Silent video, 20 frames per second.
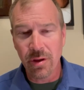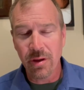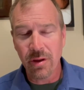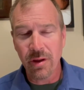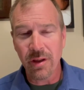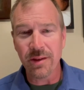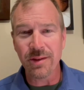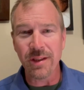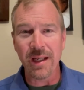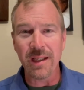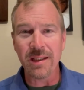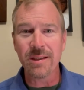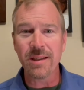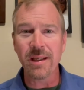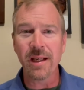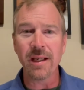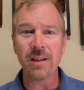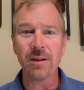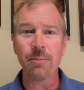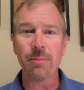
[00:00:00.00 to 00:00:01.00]
as I
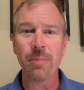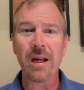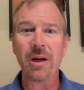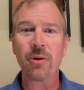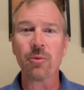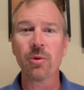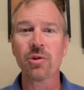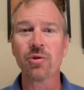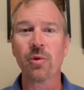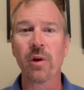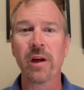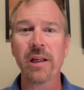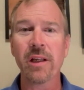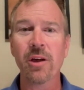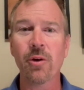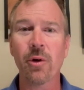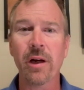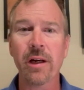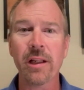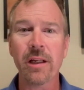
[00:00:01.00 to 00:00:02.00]
say in the backwards
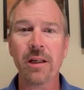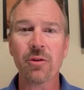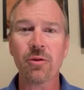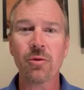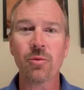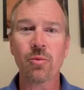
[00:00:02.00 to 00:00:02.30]
radio edit.